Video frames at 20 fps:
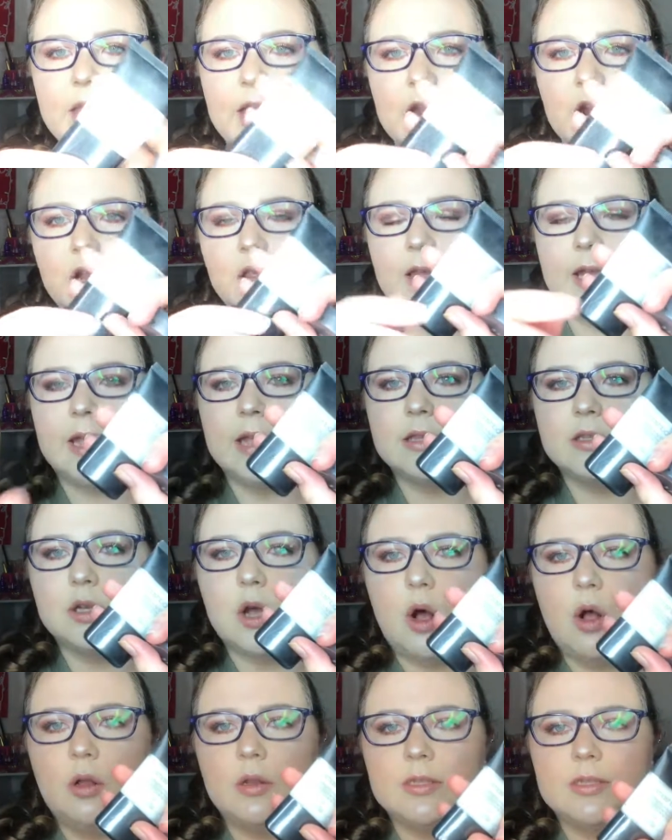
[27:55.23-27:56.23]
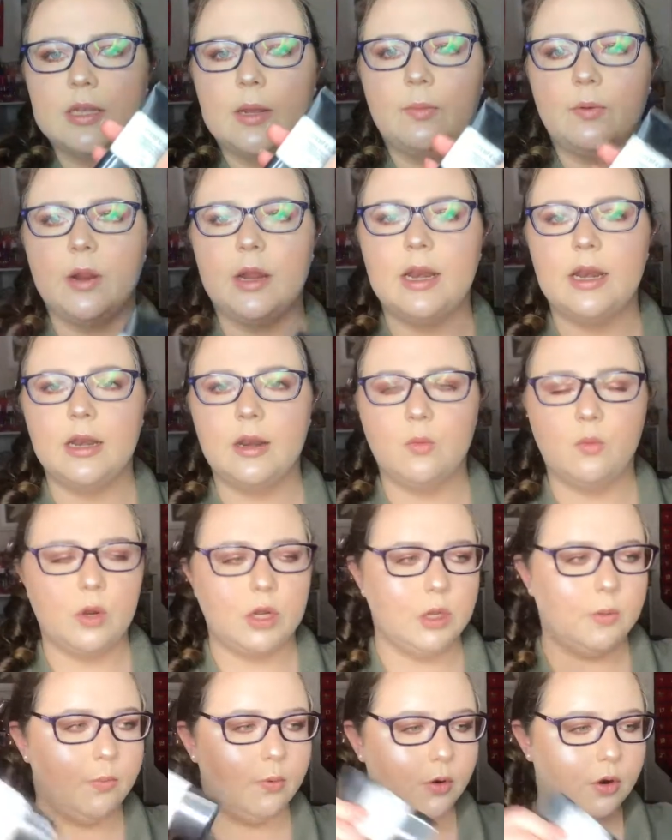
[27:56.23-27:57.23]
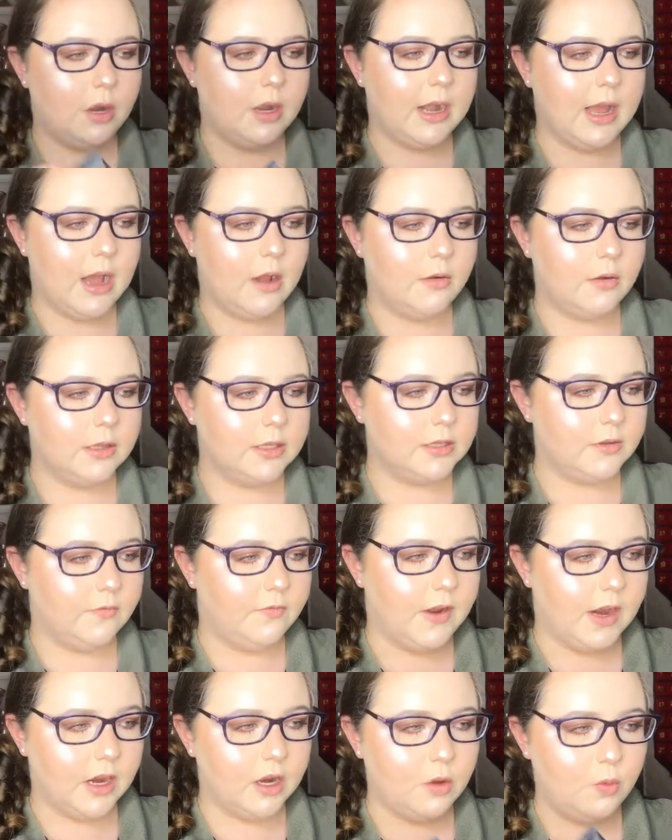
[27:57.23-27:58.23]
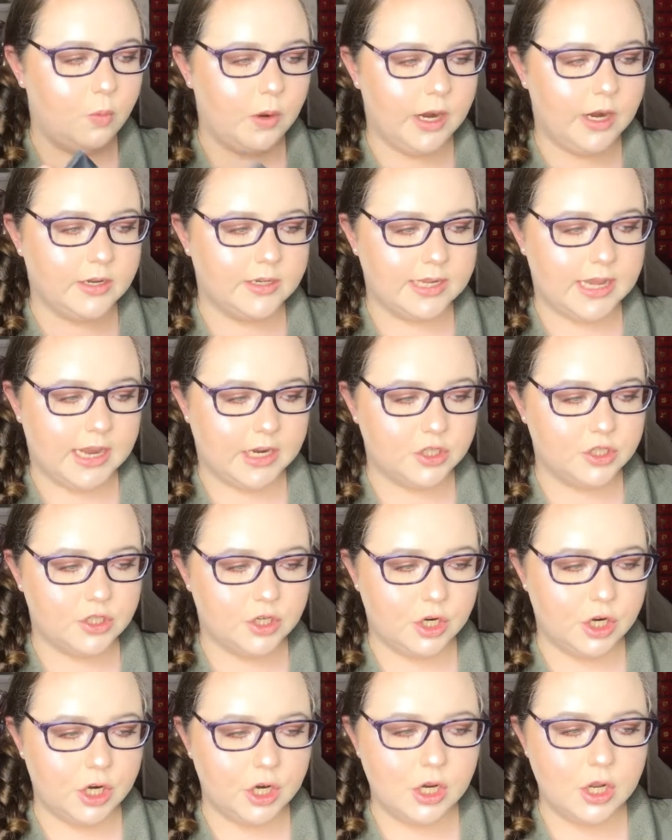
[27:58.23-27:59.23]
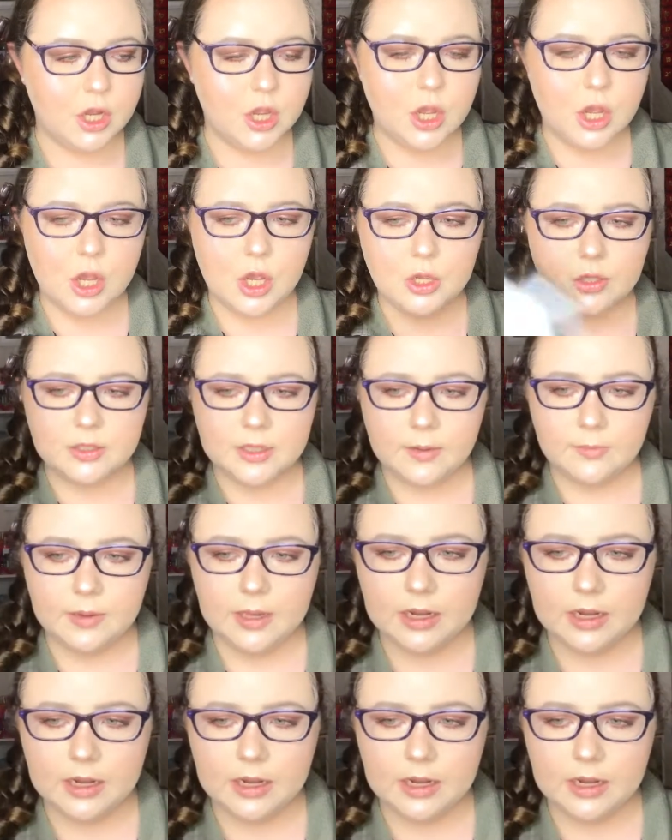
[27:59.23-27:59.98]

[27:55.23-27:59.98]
there. Like, it's all separated, and when you pour it out, it's a very weird texture. So I'm